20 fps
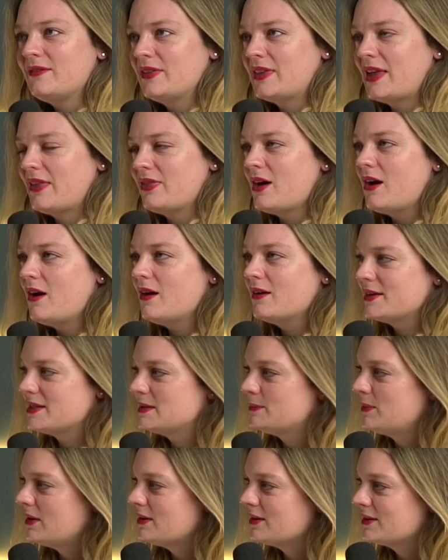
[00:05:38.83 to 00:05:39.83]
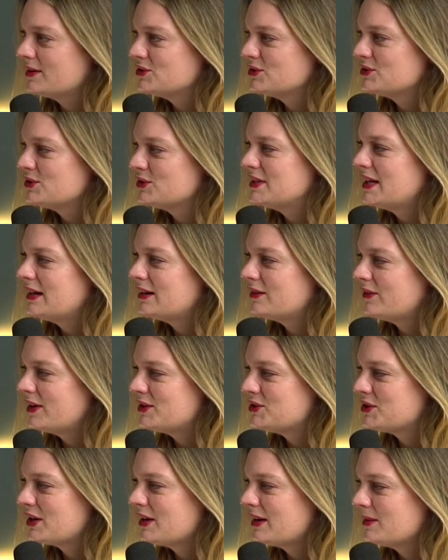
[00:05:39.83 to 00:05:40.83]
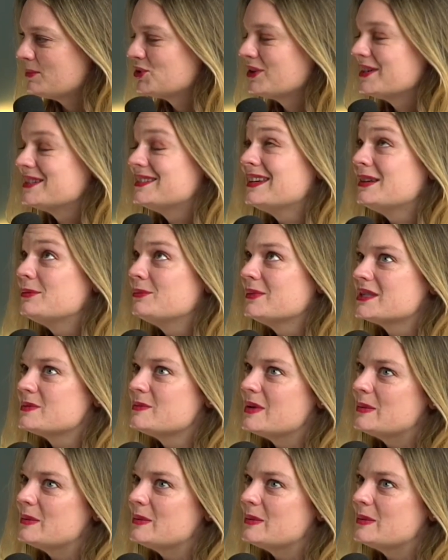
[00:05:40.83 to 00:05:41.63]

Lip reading: found that the hardest part because you're so terrified you're going to, I'm sure I did miss